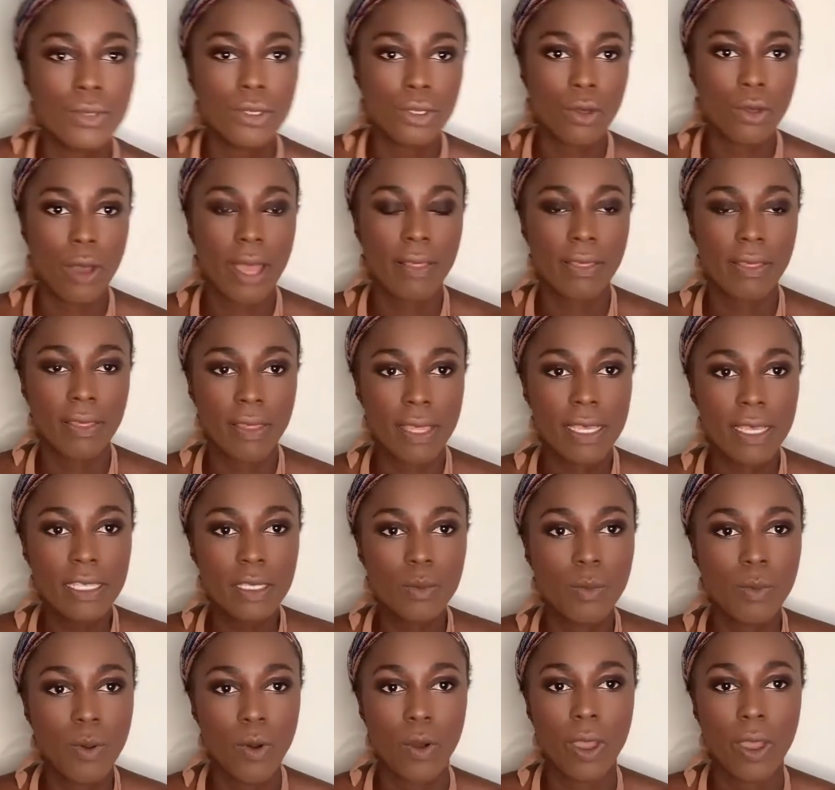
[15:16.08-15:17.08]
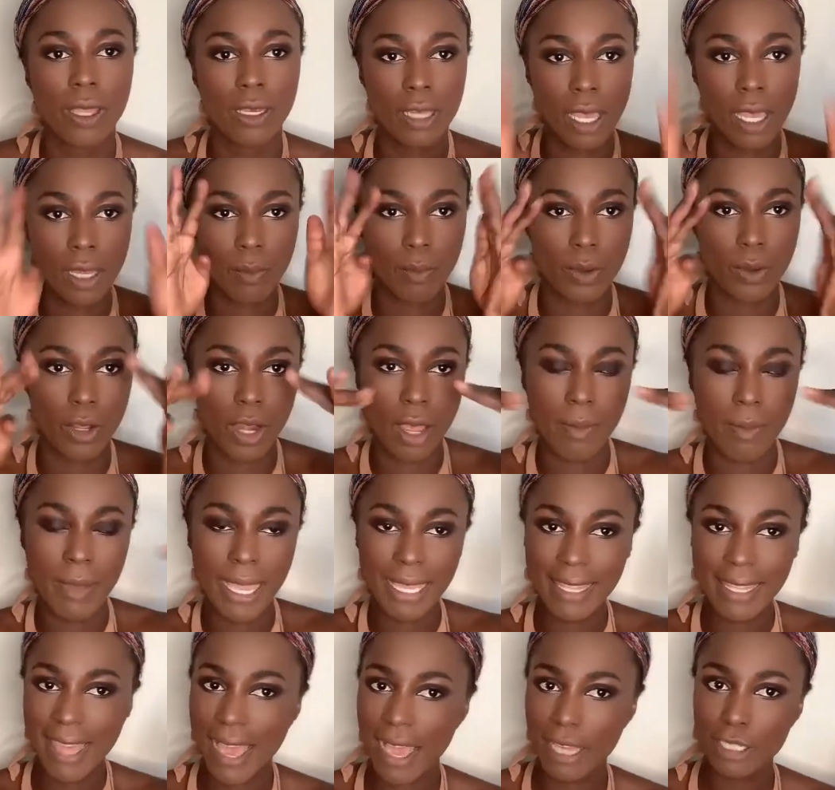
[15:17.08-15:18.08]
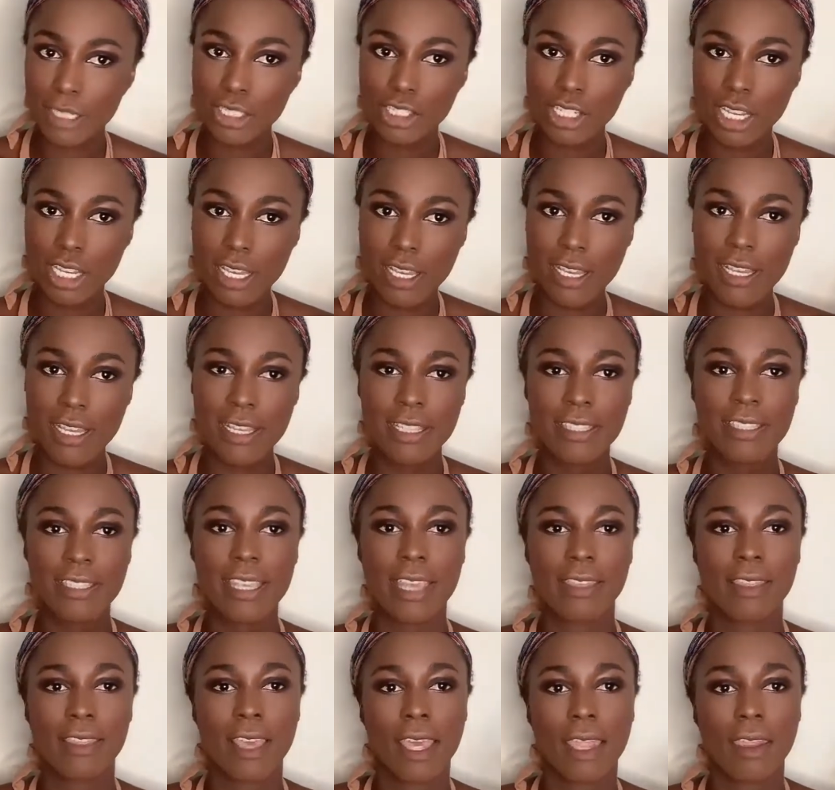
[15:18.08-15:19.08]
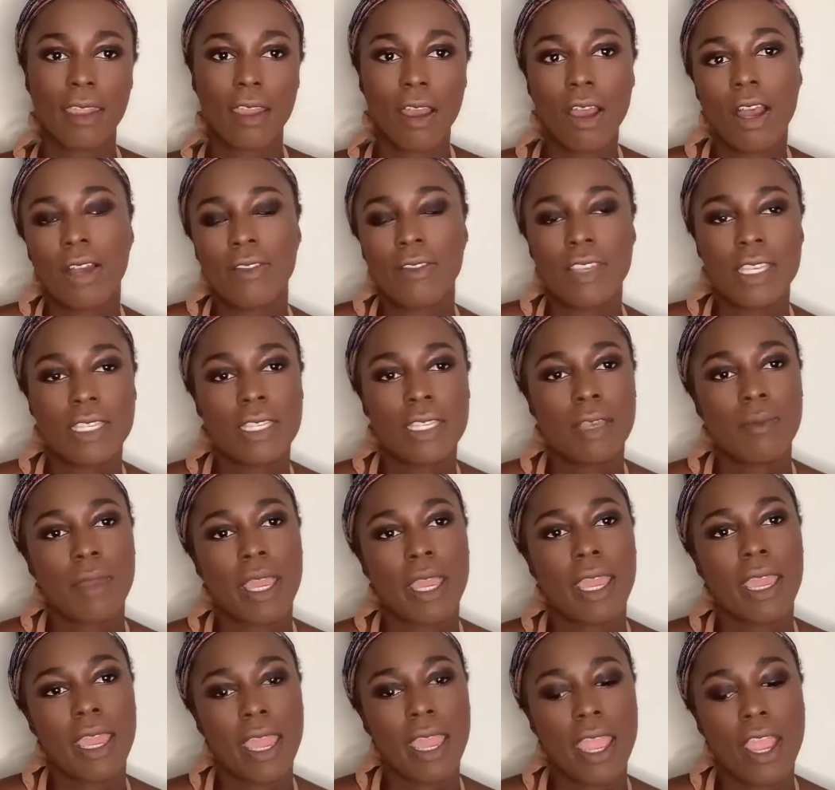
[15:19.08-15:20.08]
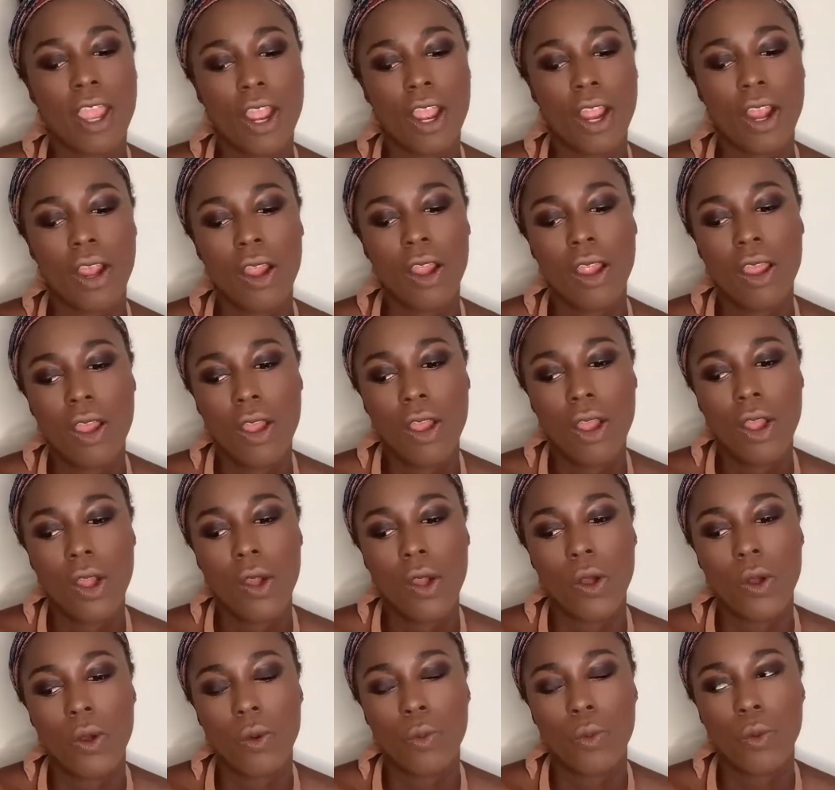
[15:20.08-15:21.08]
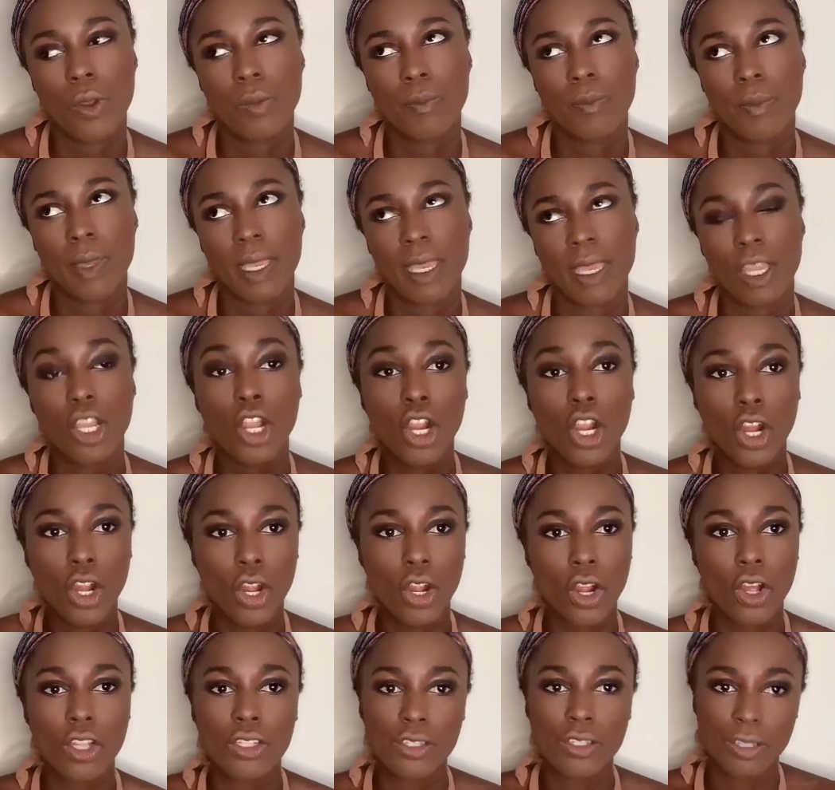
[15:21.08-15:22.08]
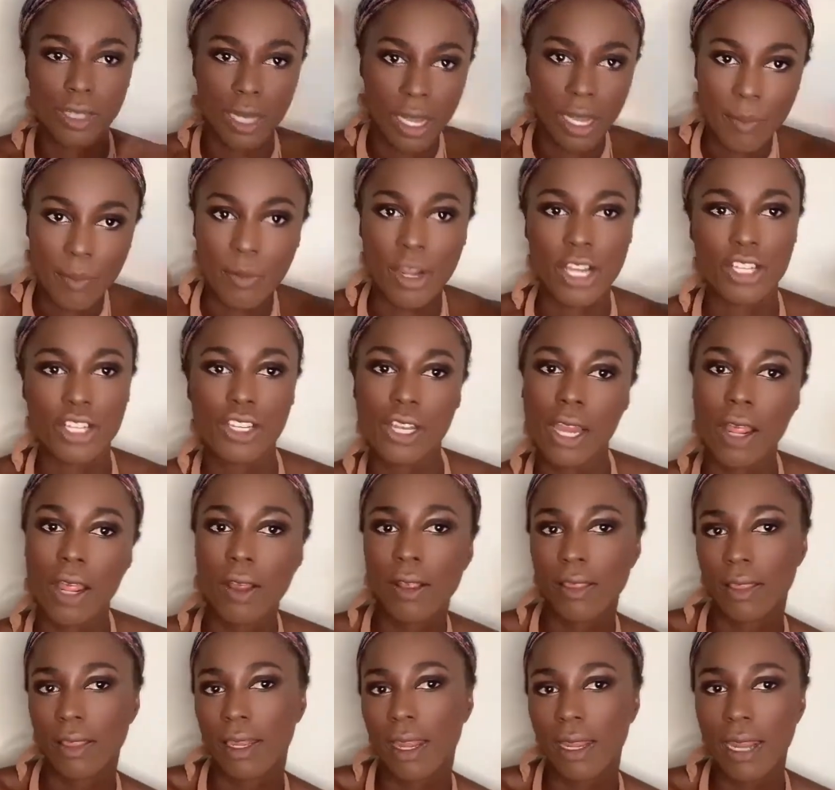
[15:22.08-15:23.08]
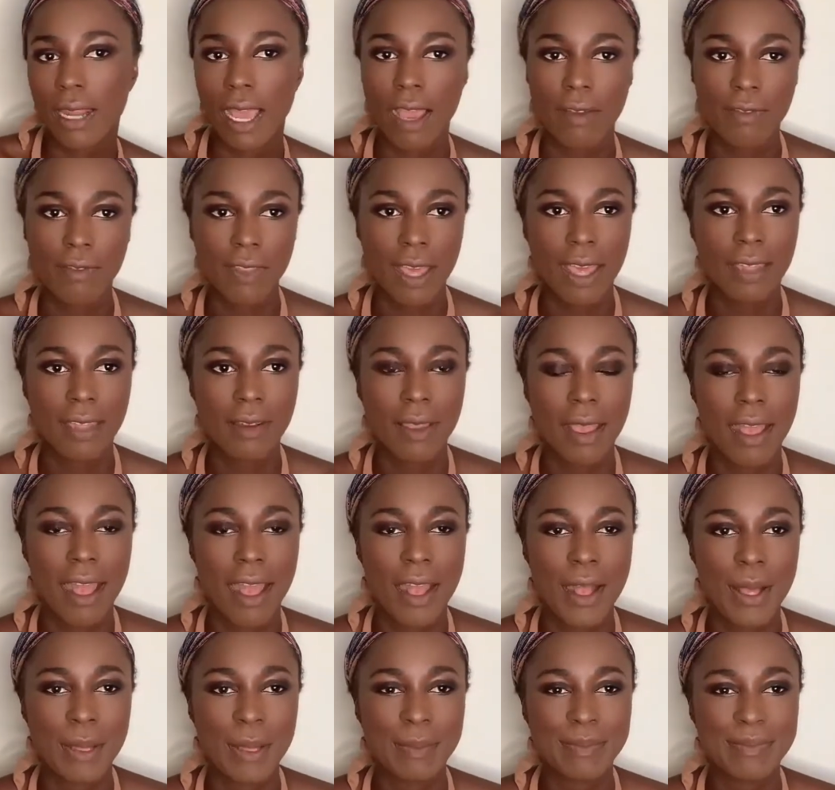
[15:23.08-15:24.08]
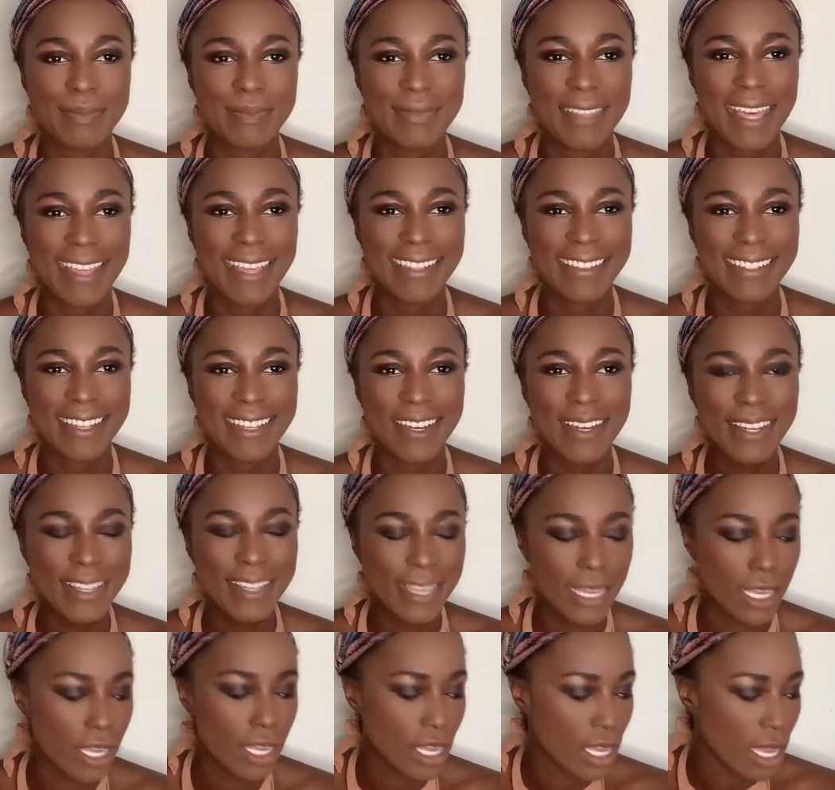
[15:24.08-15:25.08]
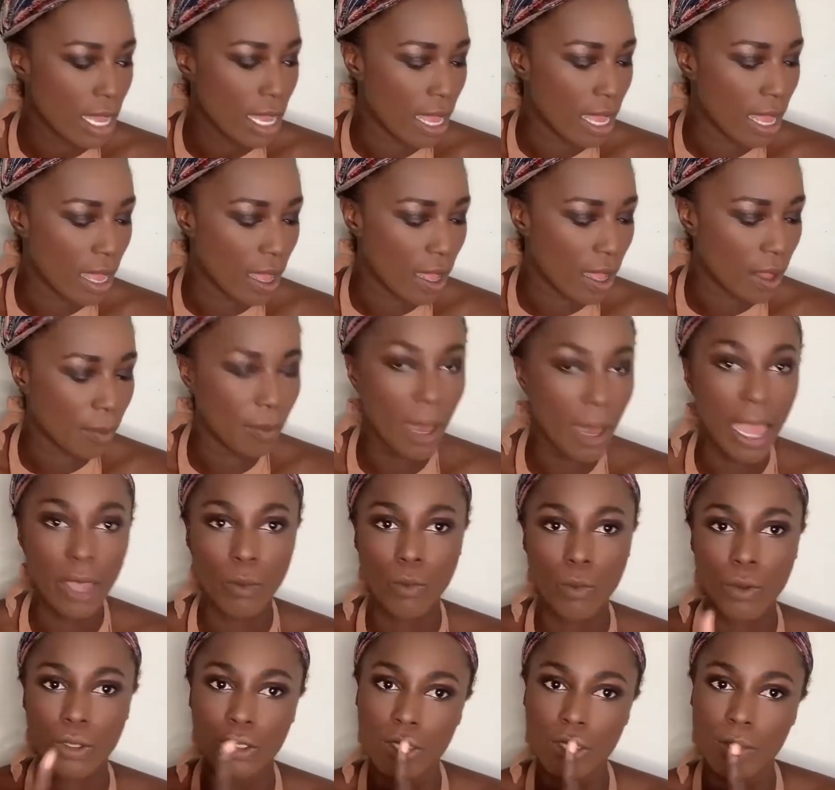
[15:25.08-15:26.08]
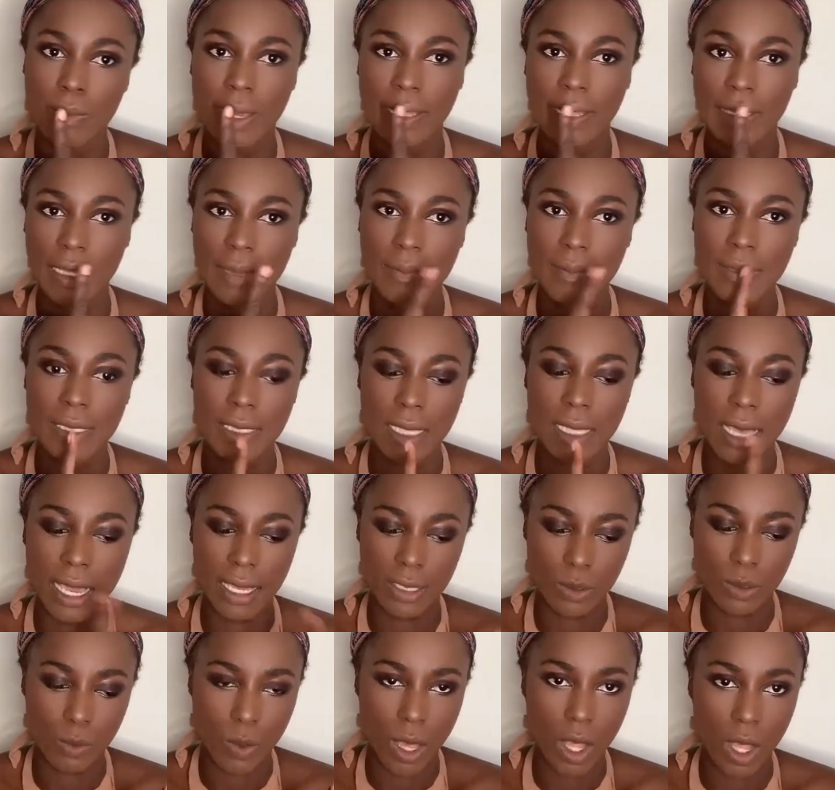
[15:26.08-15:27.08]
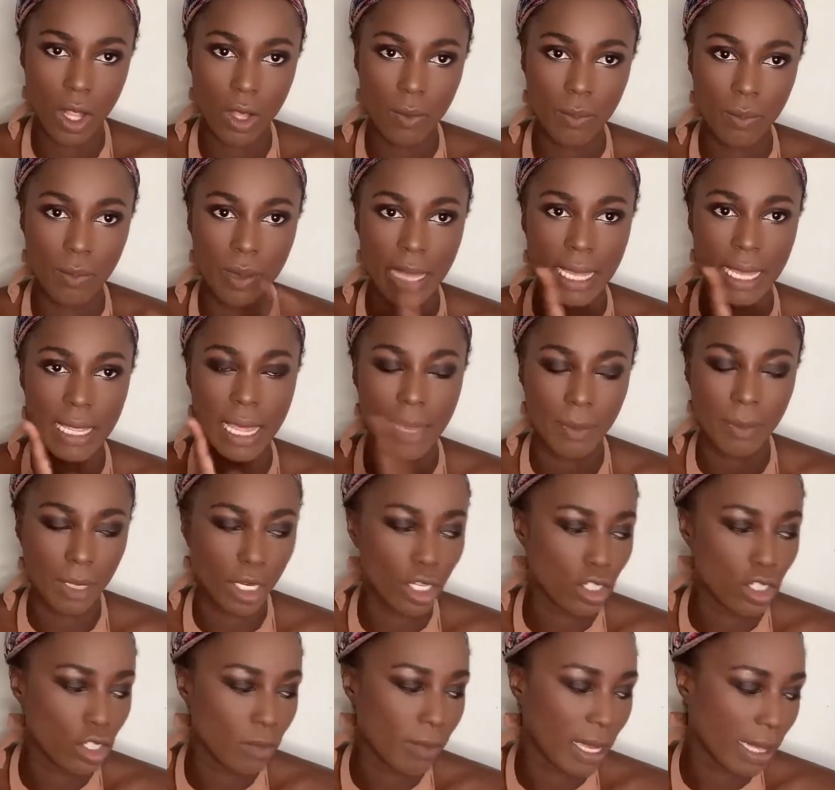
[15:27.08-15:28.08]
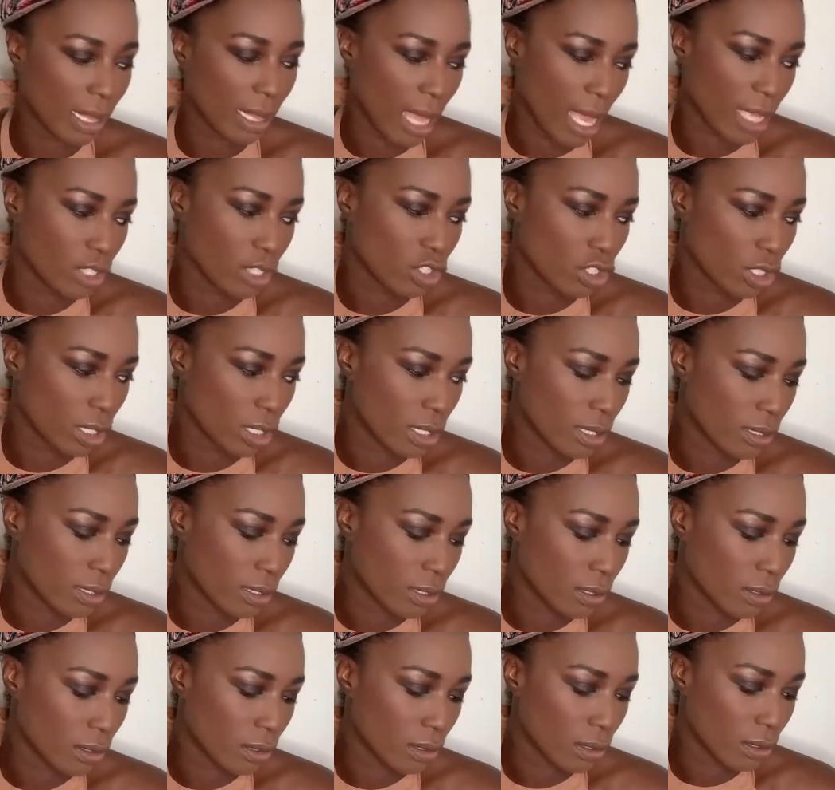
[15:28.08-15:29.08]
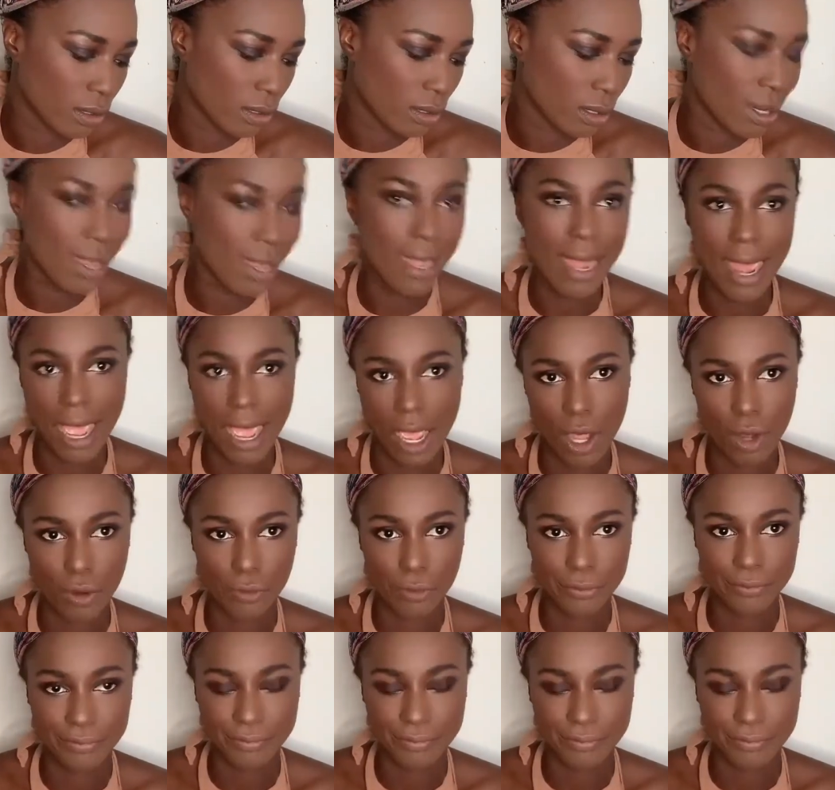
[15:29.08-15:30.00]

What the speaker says: So at this point, I'd put on my lashes, and then obviously my hair would be curled, and then I'd brush it out, and then I'd have that that look. I will do my lips as well, but I'm gonna do my lashes now.